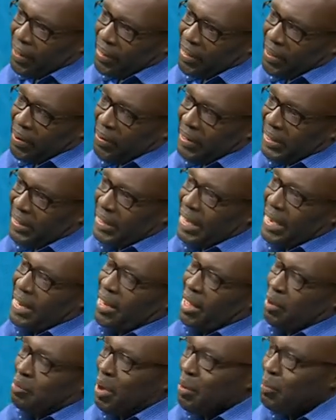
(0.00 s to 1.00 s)

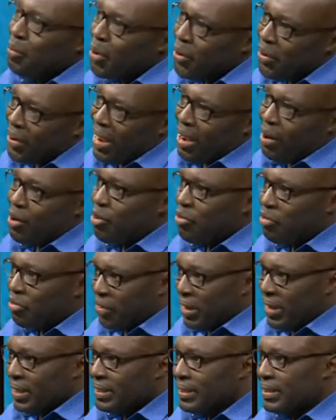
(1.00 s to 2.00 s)
memorial
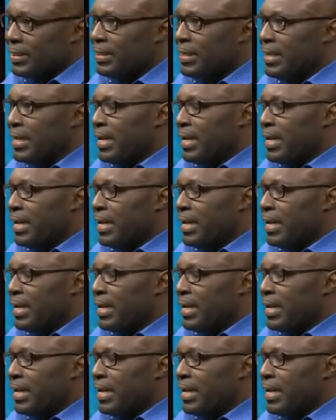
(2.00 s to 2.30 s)
conference.